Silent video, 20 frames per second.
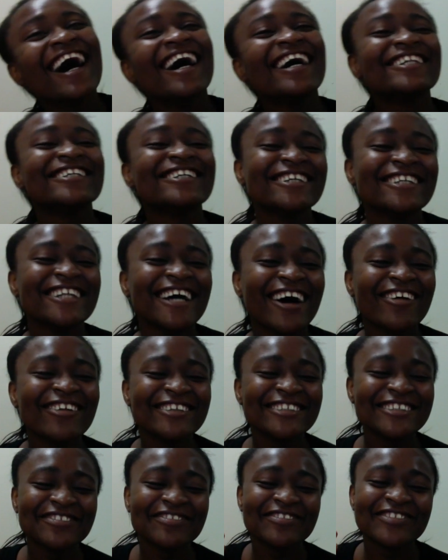I thought that
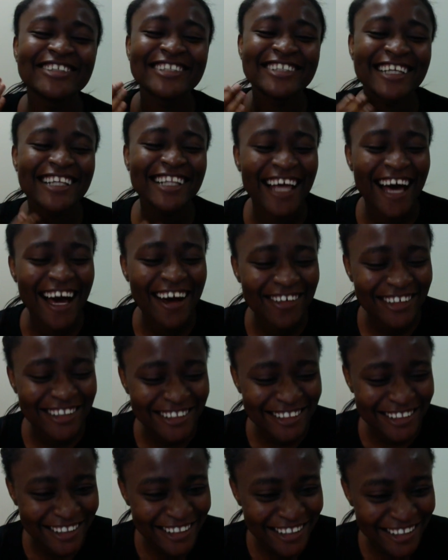was the most
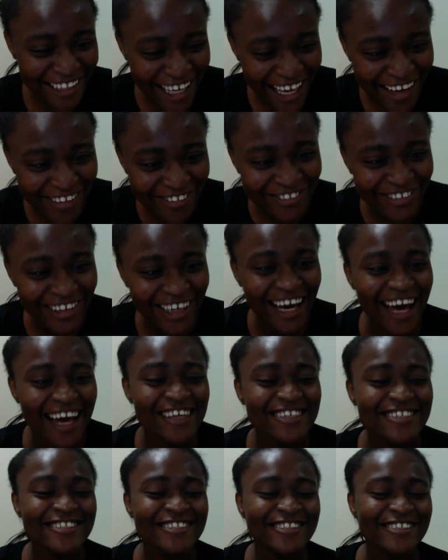hilarious thing ever.
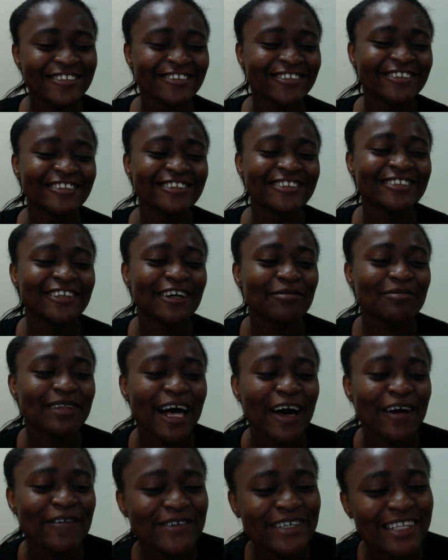I just couldn't stop
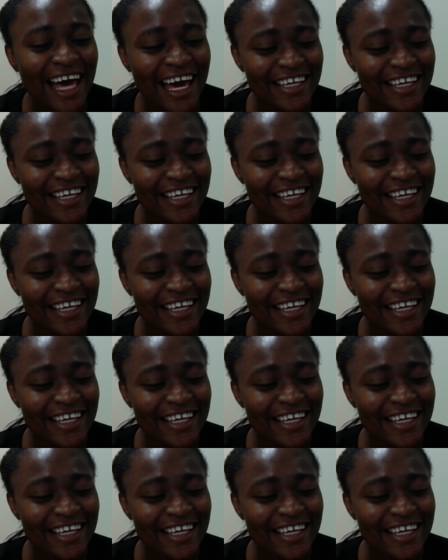laughing.